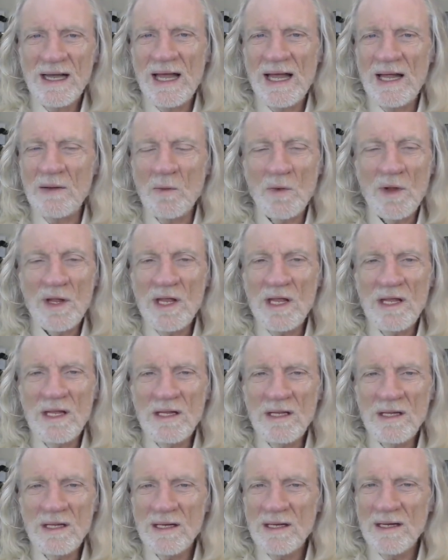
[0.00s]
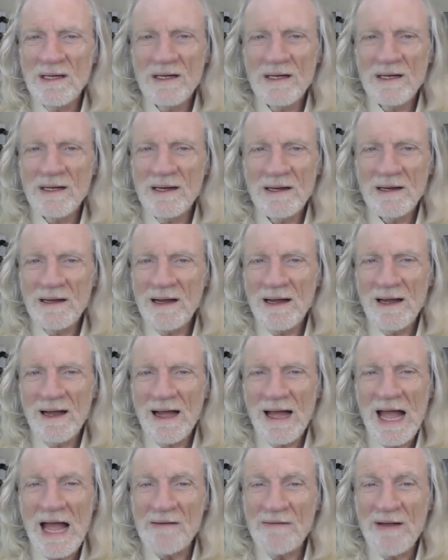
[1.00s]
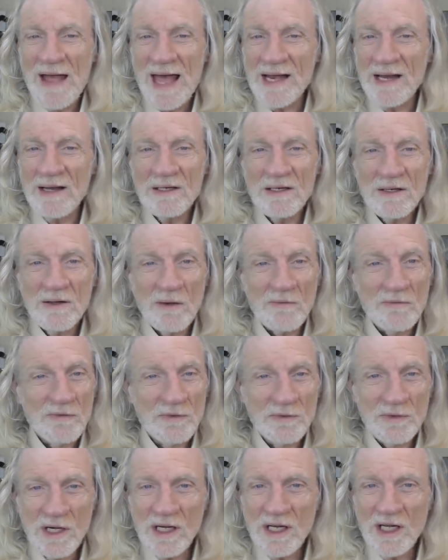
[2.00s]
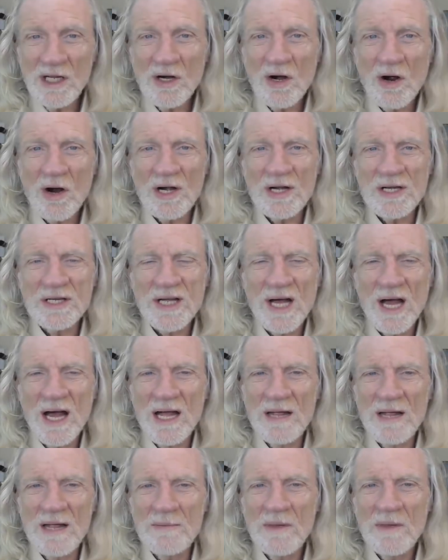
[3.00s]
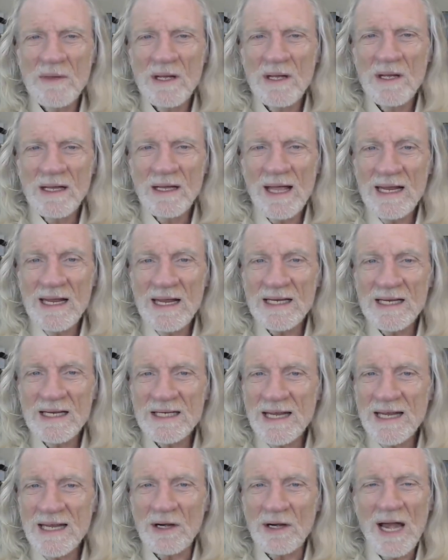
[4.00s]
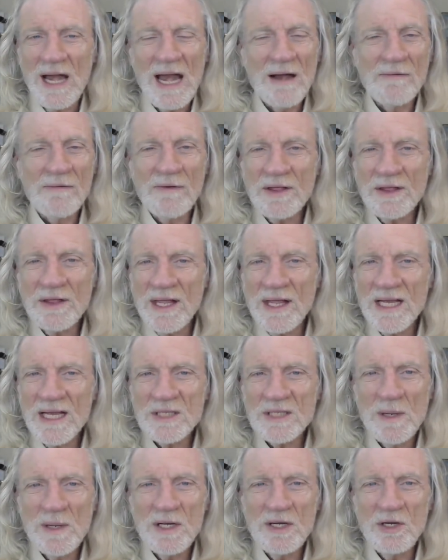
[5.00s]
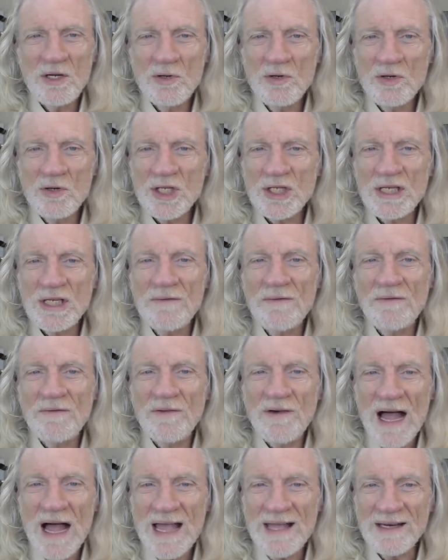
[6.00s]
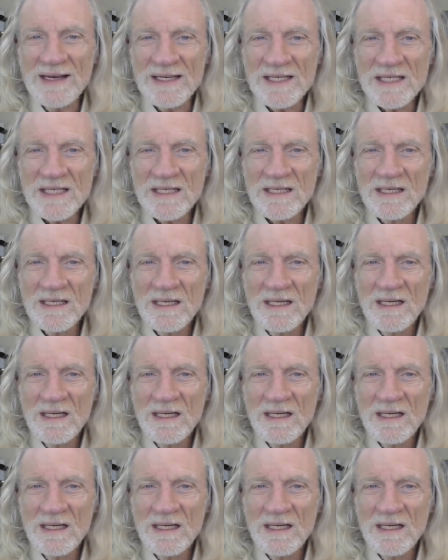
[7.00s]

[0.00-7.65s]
And we have had a really hard time getting it together. Everything has been used to divide us.